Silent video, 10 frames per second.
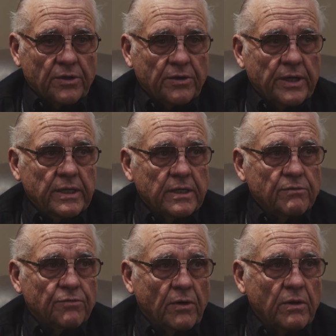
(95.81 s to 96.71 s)
the grain in
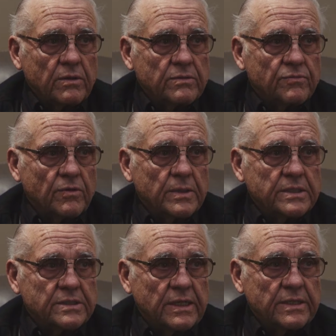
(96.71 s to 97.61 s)
the fall for my
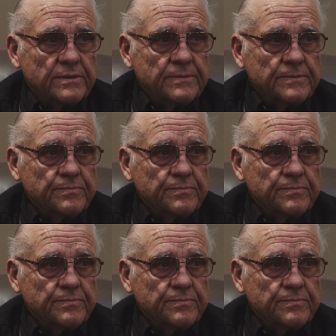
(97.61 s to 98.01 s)
son.